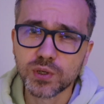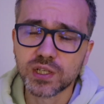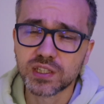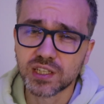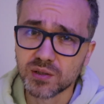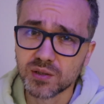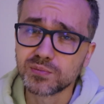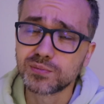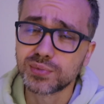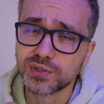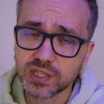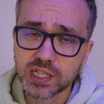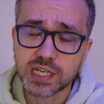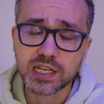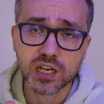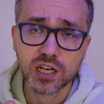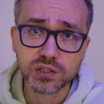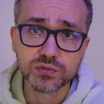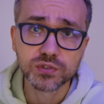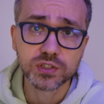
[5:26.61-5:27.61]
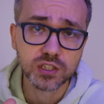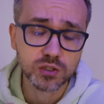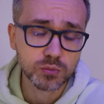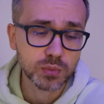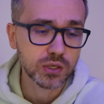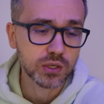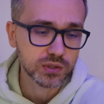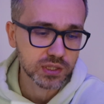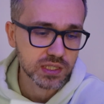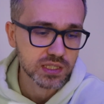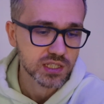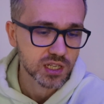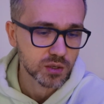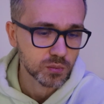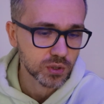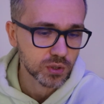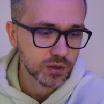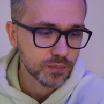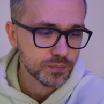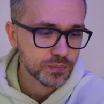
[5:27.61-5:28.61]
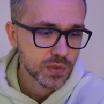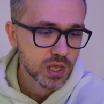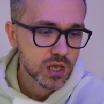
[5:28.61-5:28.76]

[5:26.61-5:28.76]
but I'm pretty confident about this number.